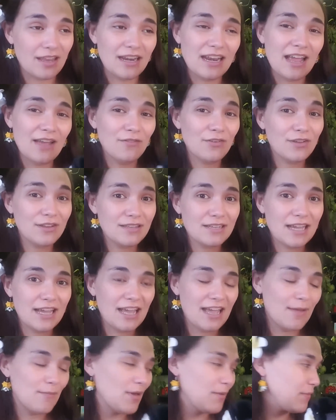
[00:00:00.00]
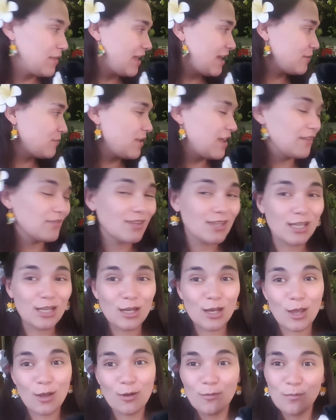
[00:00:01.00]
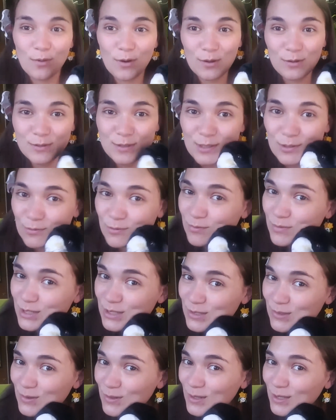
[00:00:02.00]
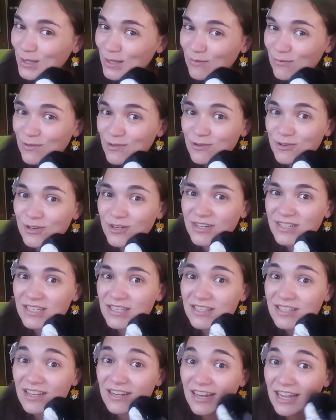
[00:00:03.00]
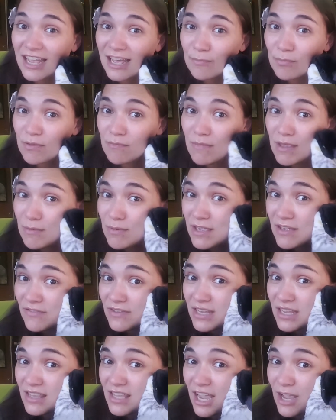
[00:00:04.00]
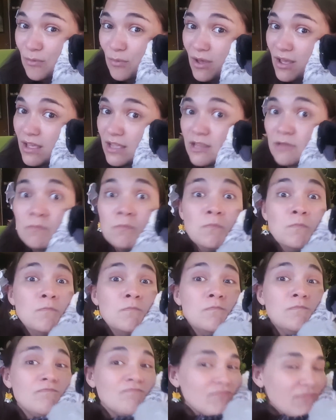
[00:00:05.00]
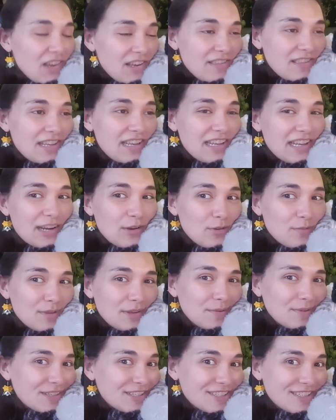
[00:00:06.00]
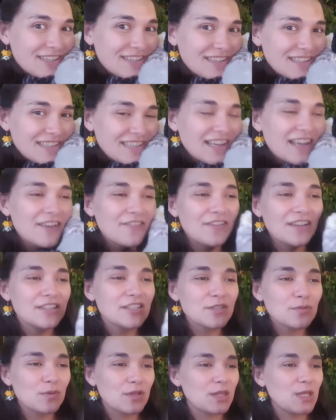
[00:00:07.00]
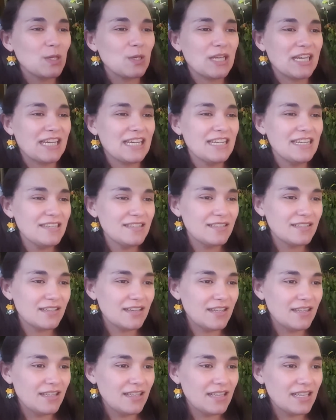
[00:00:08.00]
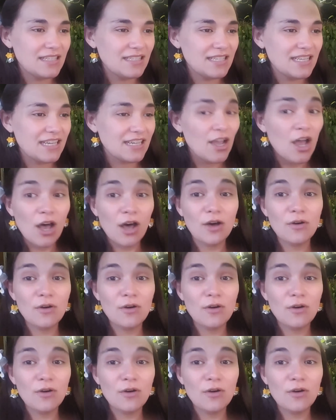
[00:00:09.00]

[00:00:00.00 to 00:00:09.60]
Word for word: Gonna have a good time. I'm glad we have the little GoPro, so when we snorkel in the future, because it's gonna happen maybe even in Taiwan, then I will be able to share the events with you guys. And then let's see.